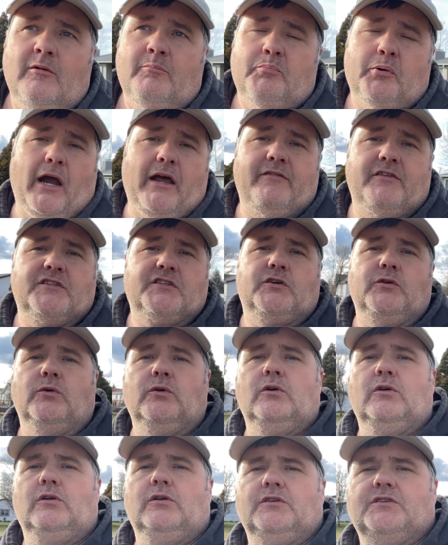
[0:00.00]
private
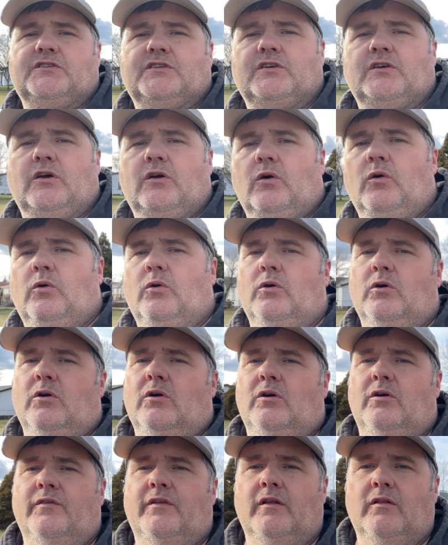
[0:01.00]
schools
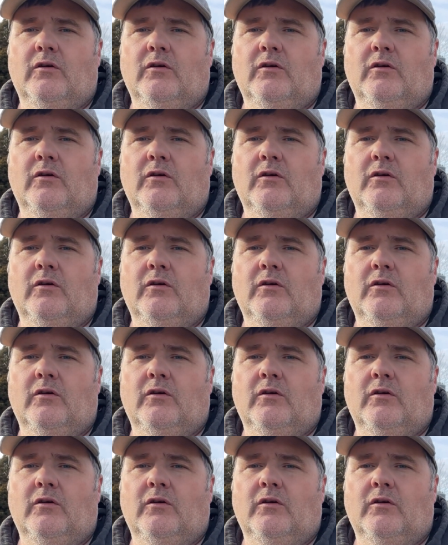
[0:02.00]
or the